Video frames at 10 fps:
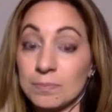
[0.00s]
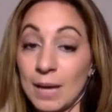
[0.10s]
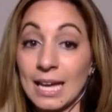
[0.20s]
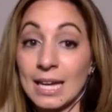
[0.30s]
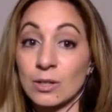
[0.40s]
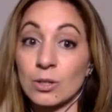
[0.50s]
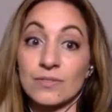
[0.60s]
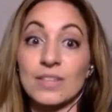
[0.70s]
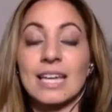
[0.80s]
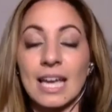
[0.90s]
paying, or if
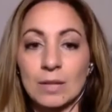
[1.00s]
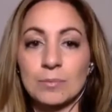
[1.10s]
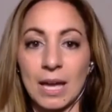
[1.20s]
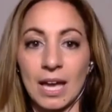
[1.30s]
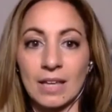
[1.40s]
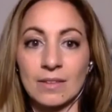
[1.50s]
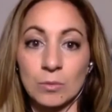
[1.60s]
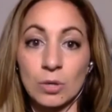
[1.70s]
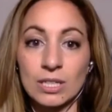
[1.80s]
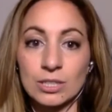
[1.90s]
they can't pay their
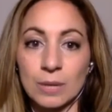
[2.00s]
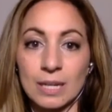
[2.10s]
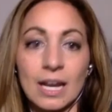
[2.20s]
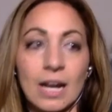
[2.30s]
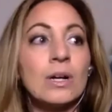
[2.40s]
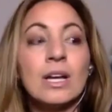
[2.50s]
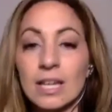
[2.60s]
mortgage right now,